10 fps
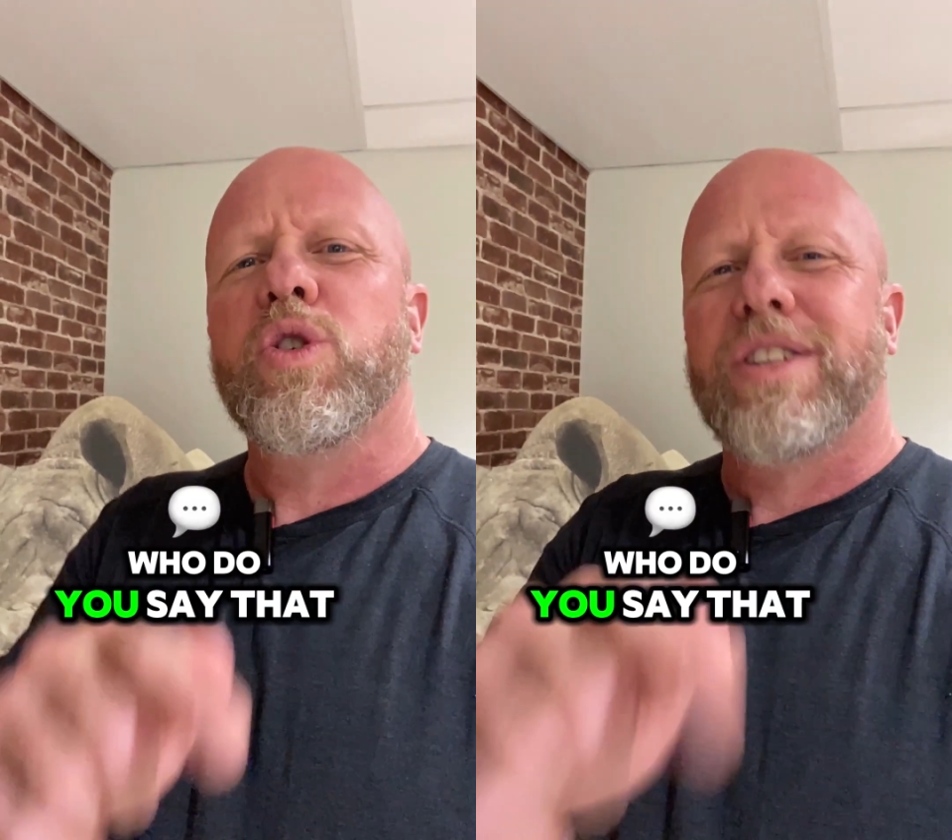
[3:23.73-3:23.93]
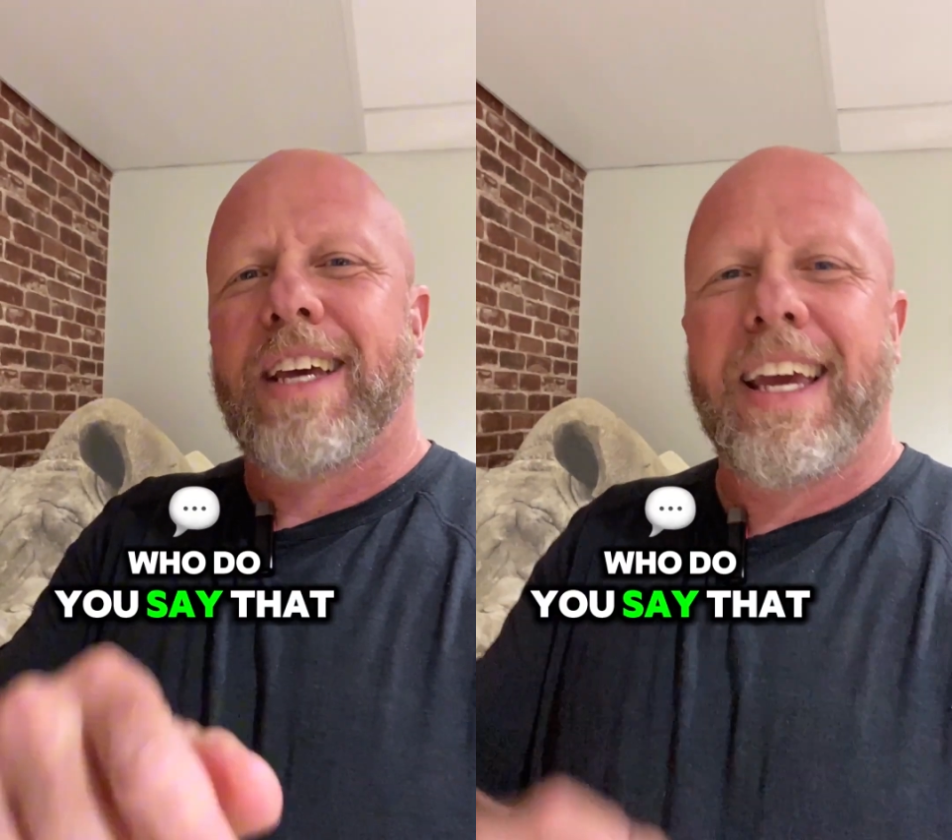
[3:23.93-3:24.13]

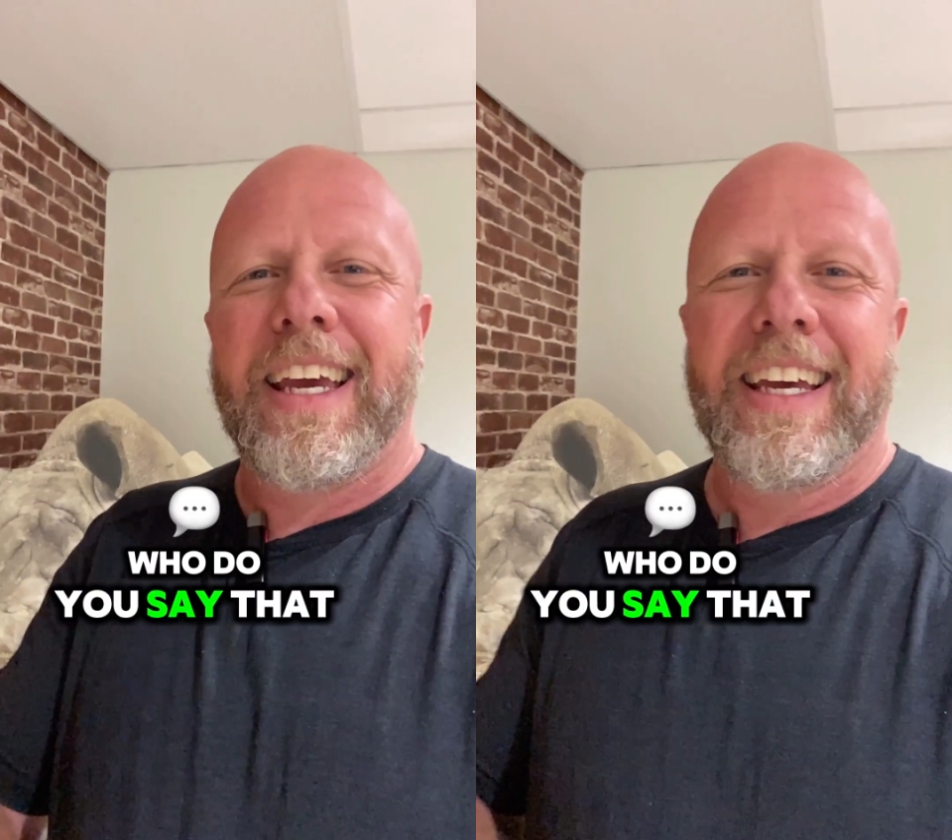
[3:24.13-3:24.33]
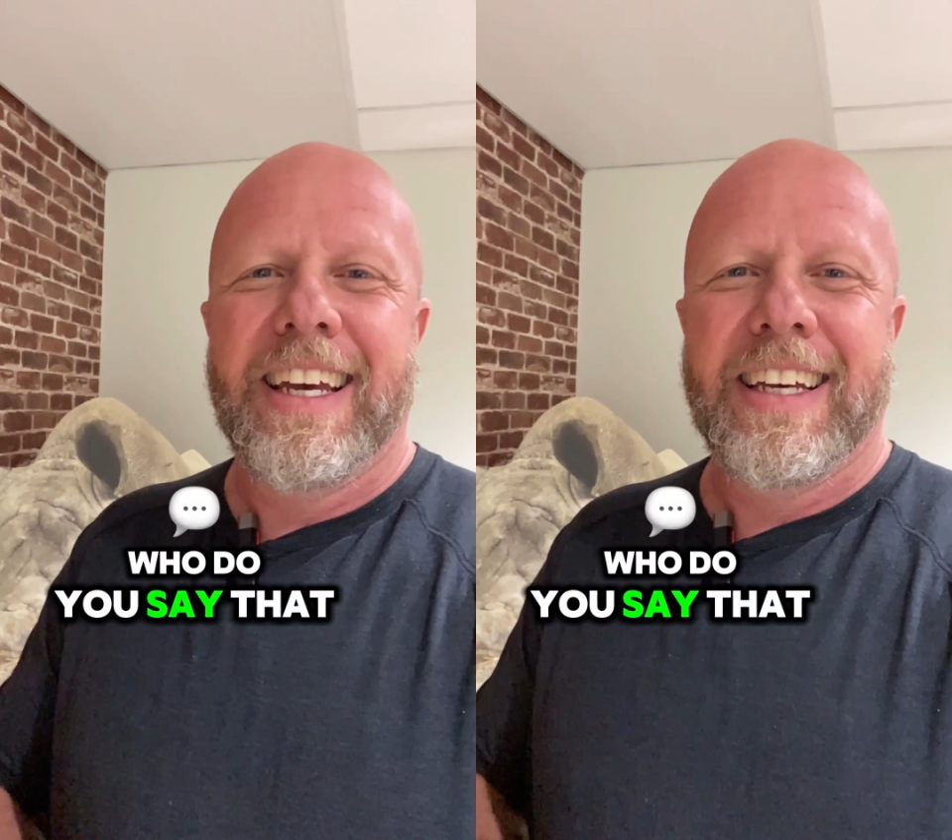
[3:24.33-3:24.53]

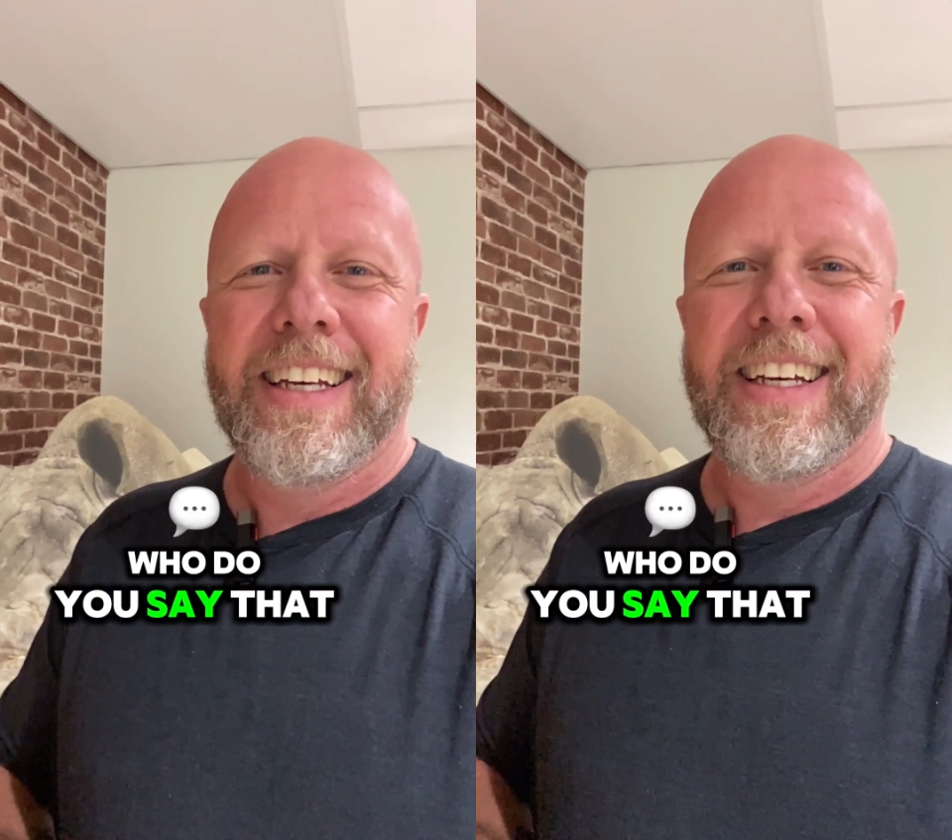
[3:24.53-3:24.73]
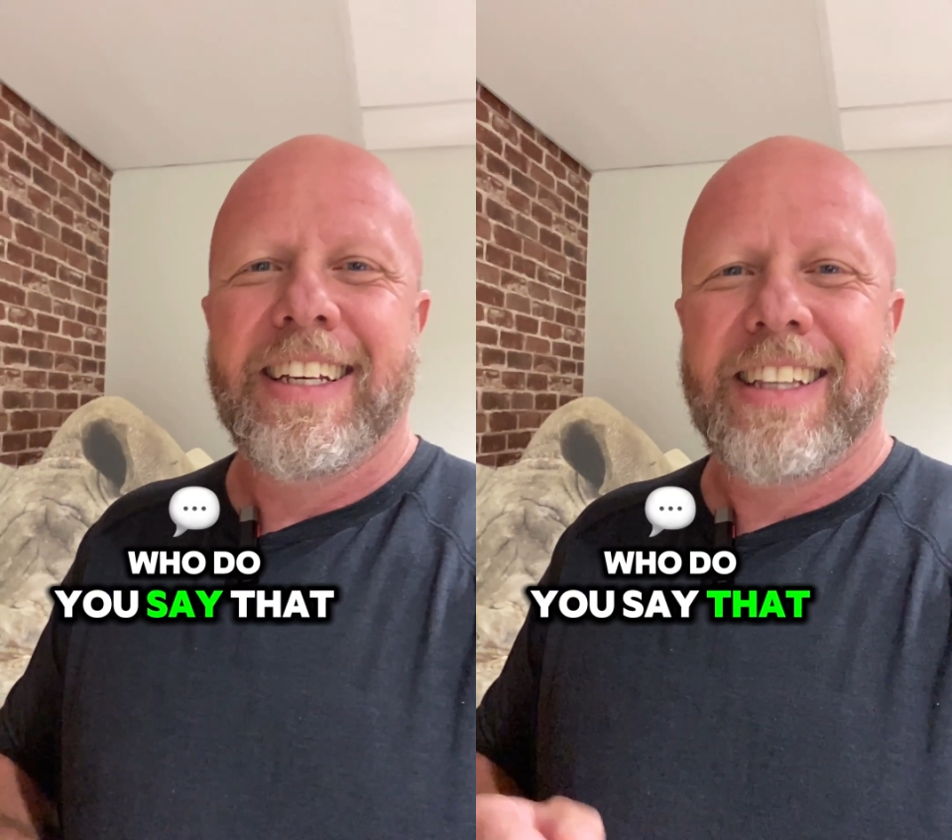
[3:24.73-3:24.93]
say
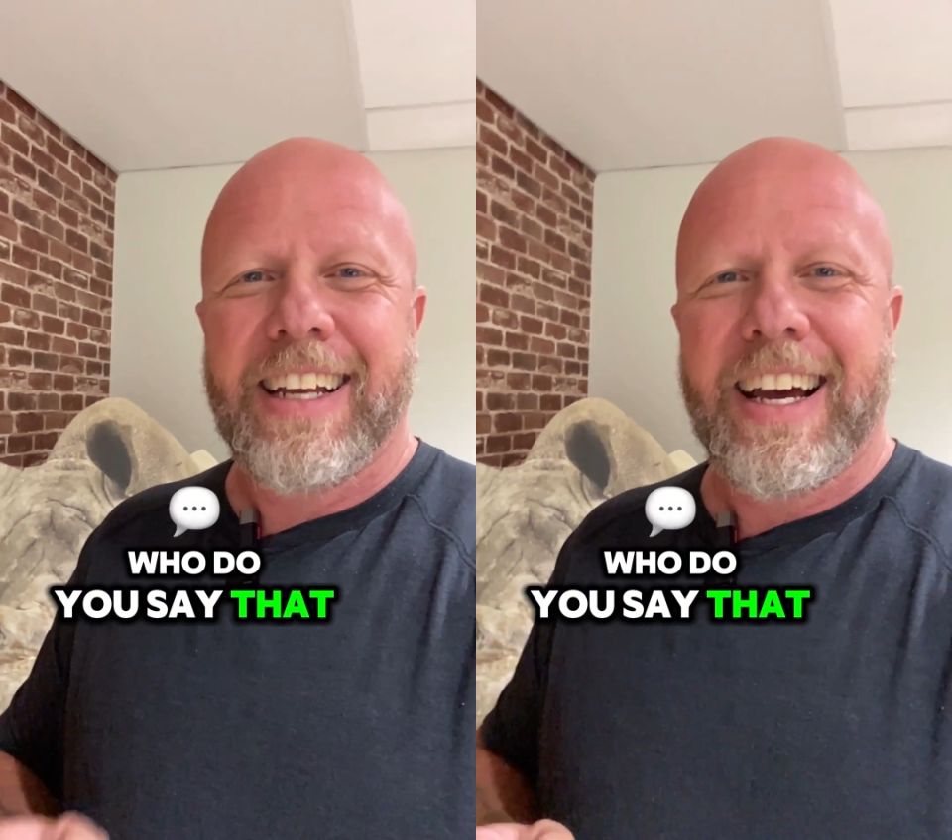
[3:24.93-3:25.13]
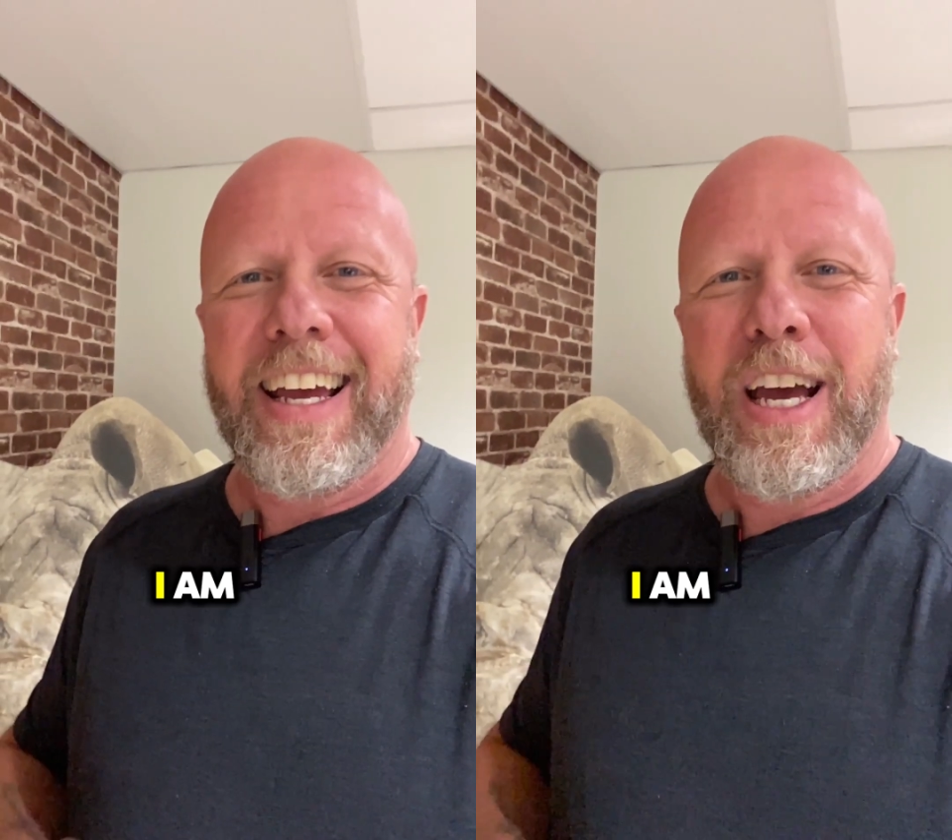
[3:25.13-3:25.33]

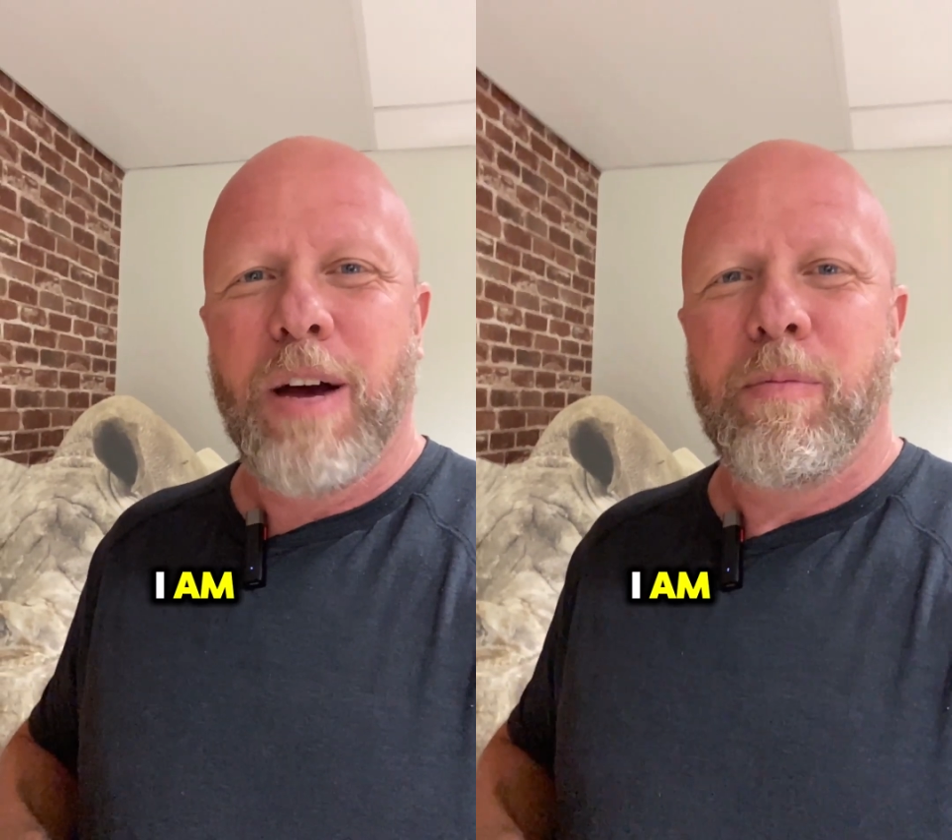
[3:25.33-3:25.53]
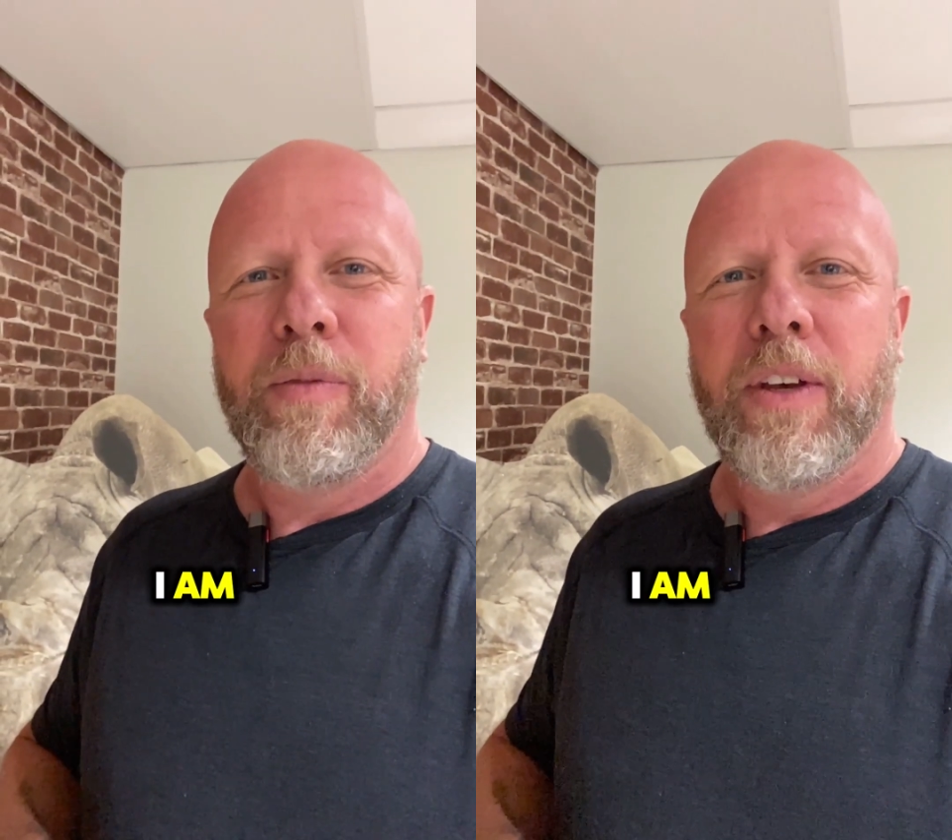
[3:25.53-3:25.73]
that I am?